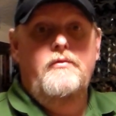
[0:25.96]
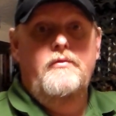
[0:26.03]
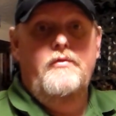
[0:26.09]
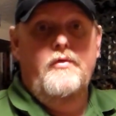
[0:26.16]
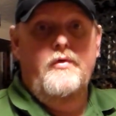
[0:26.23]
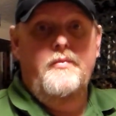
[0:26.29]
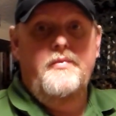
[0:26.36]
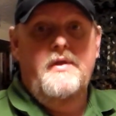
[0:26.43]

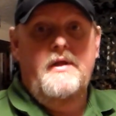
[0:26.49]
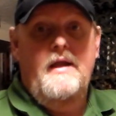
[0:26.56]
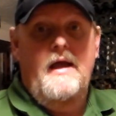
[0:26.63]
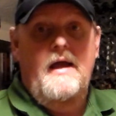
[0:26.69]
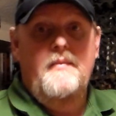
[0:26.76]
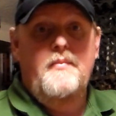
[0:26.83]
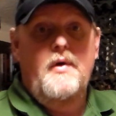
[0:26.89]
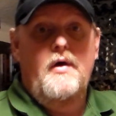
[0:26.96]
group that
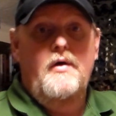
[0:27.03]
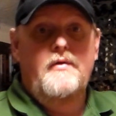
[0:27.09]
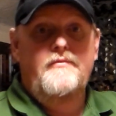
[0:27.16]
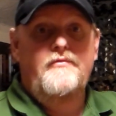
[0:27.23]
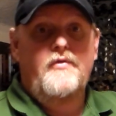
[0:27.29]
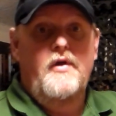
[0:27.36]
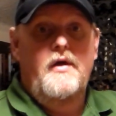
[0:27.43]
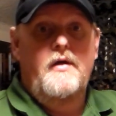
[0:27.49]
I
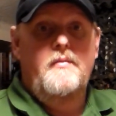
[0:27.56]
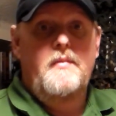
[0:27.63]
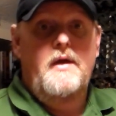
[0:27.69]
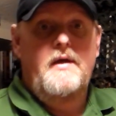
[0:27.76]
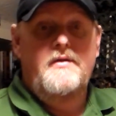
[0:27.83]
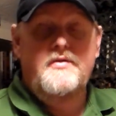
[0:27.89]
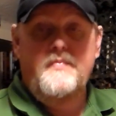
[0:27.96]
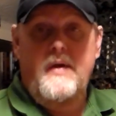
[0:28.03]
bought from
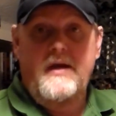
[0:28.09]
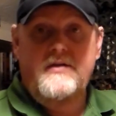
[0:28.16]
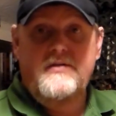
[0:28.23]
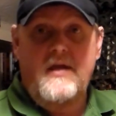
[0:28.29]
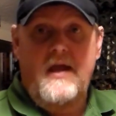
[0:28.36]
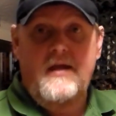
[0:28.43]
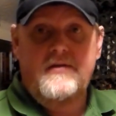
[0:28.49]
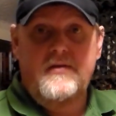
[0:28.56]
Spikes
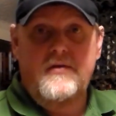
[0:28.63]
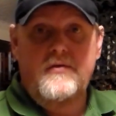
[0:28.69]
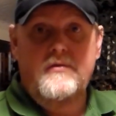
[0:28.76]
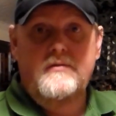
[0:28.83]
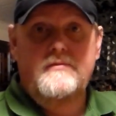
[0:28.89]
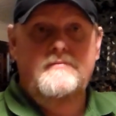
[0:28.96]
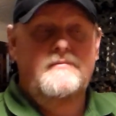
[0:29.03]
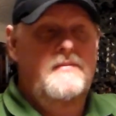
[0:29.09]

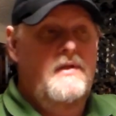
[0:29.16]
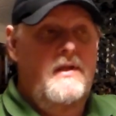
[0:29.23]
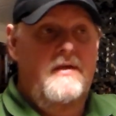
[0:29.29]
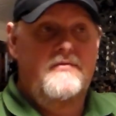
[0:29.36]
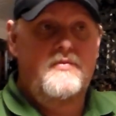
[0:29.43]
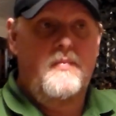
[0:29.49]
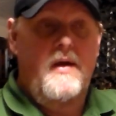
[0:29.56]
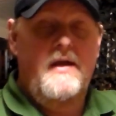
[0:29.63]
Tactical.
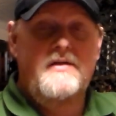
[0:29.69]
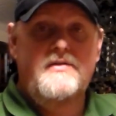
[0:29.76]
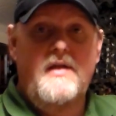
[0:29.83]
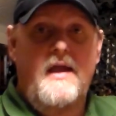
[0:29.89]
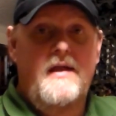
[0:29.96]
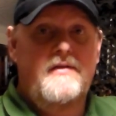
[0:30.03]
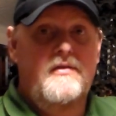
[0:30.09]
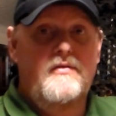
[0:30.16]
Love Spikes
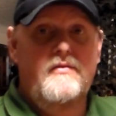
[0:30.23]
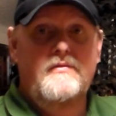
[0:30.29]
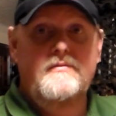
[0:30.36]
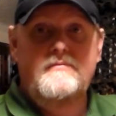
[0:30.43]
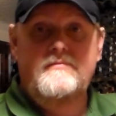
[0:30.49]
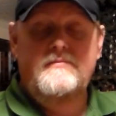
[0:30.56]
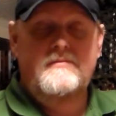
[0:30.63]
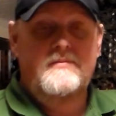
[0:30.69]
Tactical.
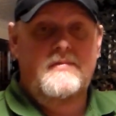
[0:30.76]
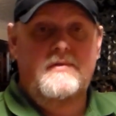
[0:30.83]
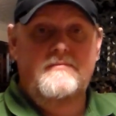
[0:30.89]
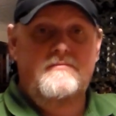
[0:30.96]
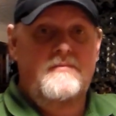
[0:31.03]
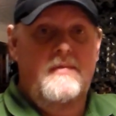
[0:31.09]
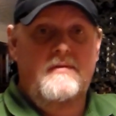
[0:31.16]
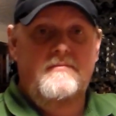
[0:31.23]

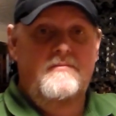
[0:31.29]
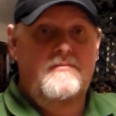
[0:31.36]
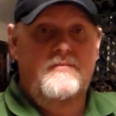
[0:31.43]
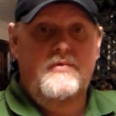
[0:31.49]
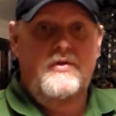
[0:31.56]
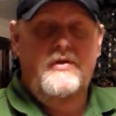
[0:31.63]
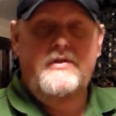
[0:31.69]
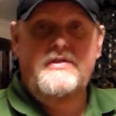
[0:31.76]

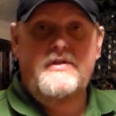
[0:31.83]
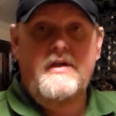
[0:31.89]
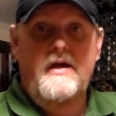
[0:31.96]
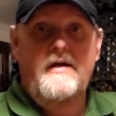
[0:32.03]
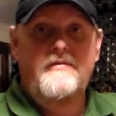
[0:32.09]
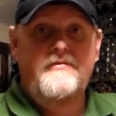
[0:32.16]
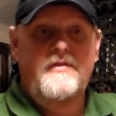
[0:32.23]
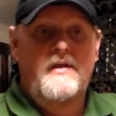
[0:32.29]
Good
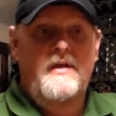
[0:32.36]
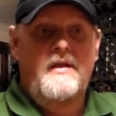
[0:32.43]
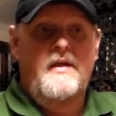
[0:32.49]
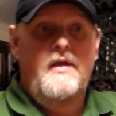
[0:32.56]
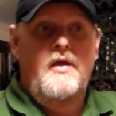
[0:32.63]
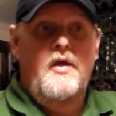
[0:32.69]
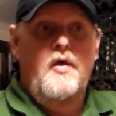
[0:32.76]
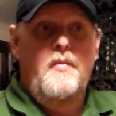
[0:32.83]
stuff.
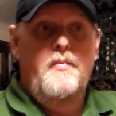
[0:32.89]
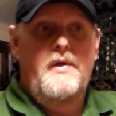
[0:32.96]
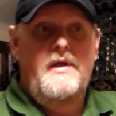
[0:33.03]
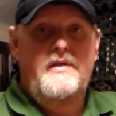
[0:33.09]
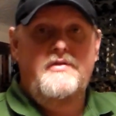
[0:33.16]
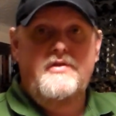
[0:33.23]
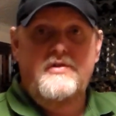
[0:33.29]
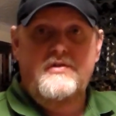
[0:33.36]

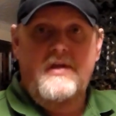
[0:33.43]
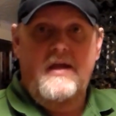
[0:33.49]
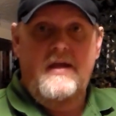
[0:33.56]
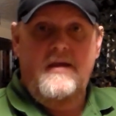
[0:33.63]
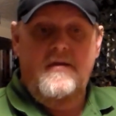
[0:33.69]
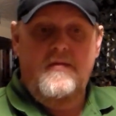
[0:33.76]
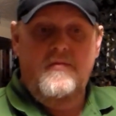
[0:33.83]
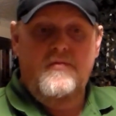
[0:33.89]
But it's just
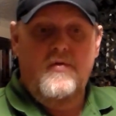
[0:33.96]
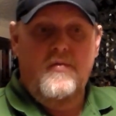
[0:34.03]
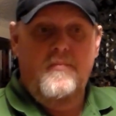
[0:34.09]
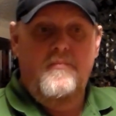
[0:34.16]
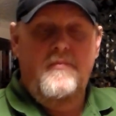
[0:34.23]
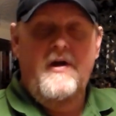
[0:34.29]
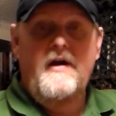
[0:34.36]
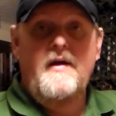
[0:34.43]
they're
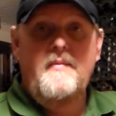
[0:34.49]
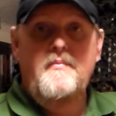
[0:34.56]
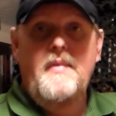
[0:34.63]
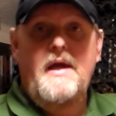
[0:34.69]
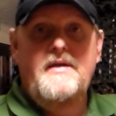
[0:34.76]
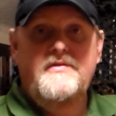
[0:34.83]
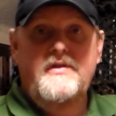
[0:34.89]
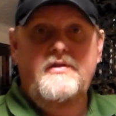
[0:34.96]
very
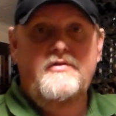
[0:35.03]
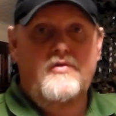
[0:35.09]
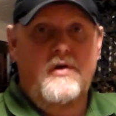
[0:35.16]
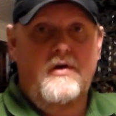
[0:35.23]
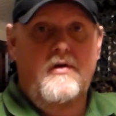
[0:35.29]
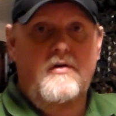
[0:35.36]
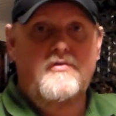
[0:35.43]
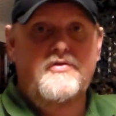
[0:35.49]
basic
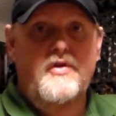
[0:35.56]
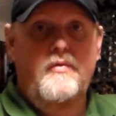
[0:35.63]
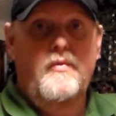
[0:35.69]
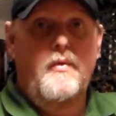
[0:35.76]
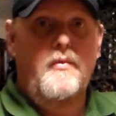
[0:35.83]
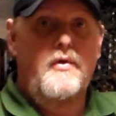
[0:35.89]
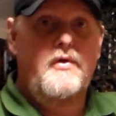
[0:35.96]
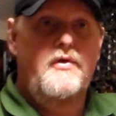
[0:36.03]
trigger. So
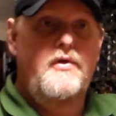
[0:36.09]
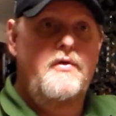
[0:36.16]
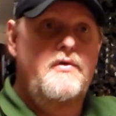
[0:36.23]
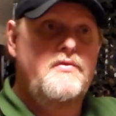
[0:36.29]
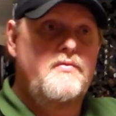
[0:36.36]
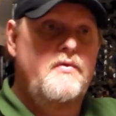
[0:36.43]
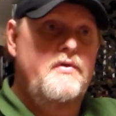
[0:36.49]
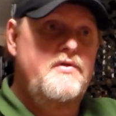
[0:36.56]
what we're going to do
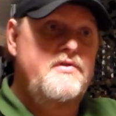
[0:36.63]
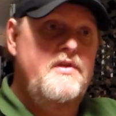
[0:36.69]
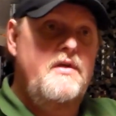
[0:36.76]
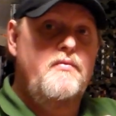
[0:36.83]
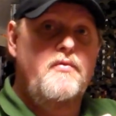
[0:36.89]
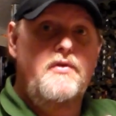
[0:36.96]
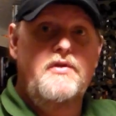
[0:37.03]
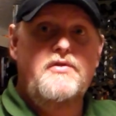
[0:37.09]
is we're going to see
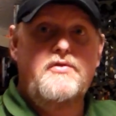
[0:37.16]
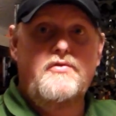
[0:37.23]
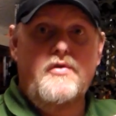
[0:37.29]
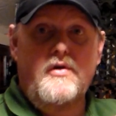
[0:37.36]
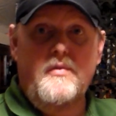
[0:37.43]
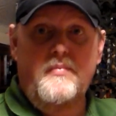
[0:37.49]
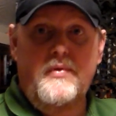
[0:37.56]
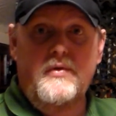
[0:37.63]
where this
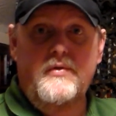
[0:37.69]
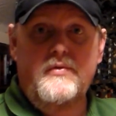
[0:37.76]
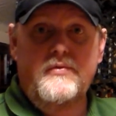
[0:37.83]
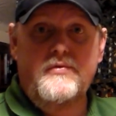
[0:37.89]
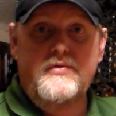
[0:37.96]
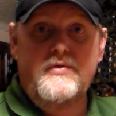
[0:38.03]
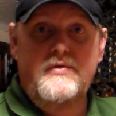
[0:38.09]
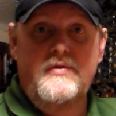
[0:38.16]
trigger
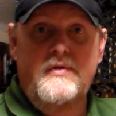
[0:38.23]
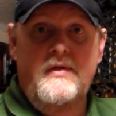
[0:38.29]
pulls,